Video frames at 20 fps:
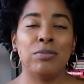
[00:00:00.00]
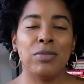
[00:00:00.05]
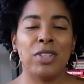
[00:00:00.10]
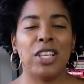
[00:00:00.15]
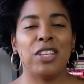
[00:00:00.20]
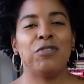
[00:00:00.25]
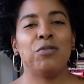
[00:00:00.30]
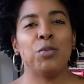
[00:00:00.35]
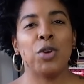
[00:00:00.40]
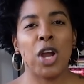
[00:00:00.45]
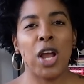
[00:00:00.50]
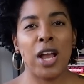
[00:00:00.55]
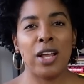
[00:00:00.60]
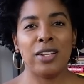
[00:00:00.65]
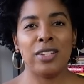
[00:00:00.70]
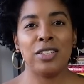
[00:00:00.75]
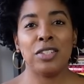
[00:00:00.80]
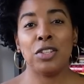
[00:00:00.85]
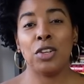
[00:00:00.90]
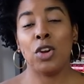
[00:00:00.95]
if we're
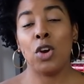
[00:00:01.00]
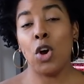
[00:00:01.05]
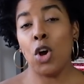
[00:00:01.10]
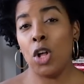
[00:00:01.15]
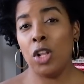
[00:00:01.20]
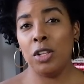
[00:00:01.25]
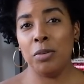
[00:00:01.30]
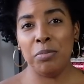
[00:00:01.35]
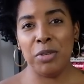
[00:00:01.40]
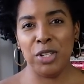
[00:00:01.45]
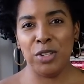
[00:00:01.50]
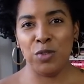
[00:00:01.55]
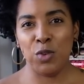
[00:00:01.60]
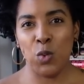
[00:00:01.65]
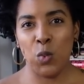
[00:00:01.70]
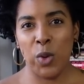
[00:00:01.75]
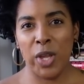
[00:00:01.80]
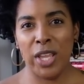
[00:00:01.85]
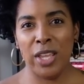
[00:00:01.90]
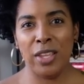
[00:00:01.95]
honest, they're all a bit of
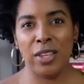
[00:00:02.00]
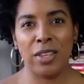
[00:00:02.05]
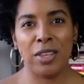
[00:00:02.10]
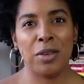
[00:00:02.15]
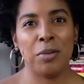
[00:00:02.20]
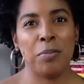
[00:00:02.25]
a wing,